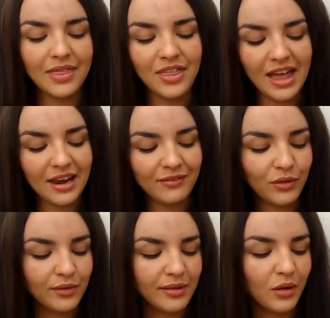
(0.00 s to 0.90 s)
And then
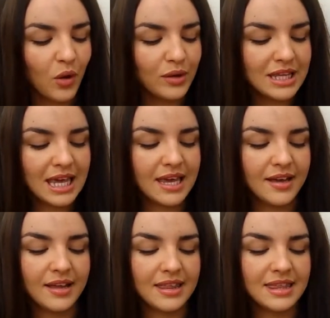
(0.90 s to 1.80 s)
I've also got
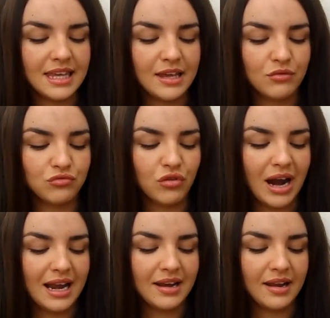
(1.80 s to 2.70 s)
here the
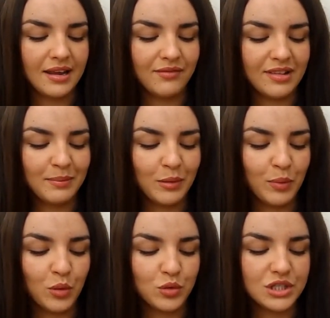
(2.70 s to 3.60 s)
Ren Invisible
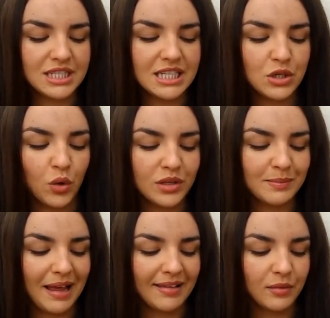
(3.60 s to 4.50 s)
Pores
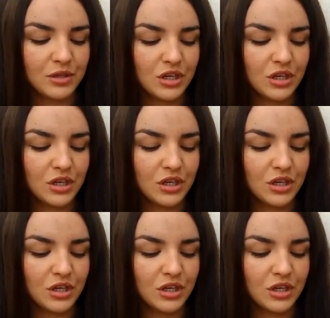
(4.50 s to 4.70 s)
Detox Mask,